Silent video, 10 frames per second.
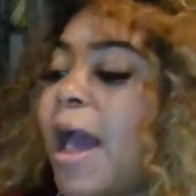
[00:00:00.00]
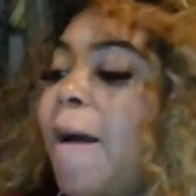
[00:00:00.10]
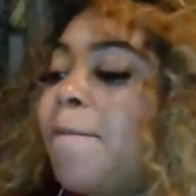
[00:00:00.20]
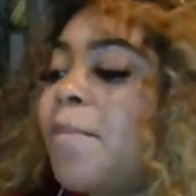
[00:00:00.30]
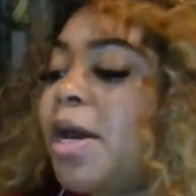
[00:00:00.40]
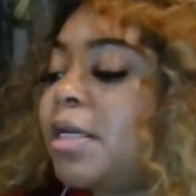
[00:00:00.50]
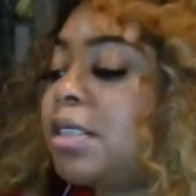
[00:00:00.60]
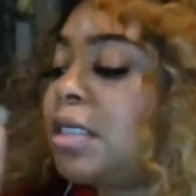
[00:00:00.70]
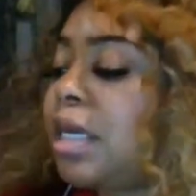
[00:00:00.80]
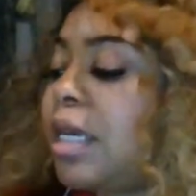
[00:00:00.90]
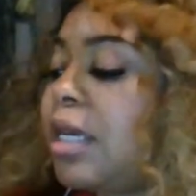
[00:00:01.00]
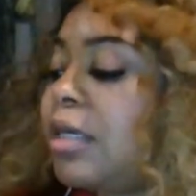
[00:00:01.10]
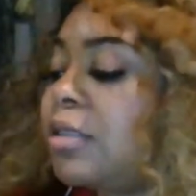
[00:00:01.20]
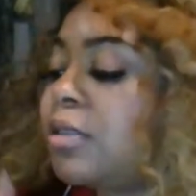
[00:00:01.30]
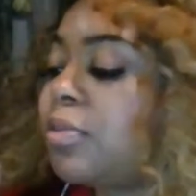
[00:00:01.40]
How much
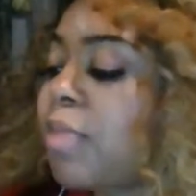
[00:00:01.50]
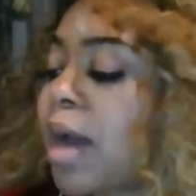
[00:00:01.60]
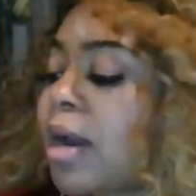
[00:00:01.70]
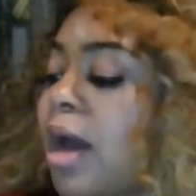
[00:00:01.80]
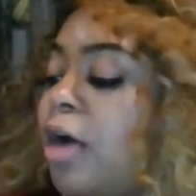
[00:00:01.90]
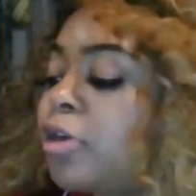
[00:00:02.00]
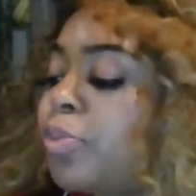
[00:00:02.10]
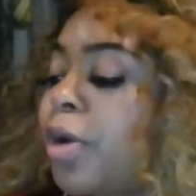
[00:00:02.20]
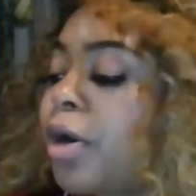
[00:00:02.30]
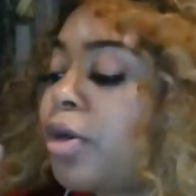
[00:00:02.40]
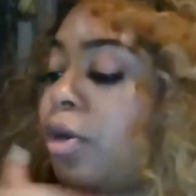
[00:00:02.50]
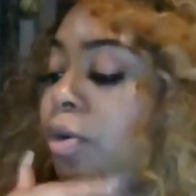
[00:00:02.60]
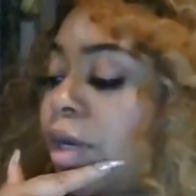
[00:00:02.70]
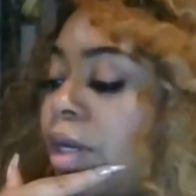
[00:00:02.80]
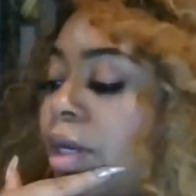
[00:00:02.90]
is my cost per
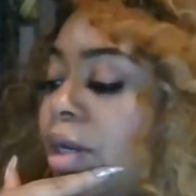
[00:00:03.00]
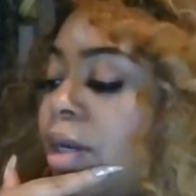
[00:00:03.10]
unit?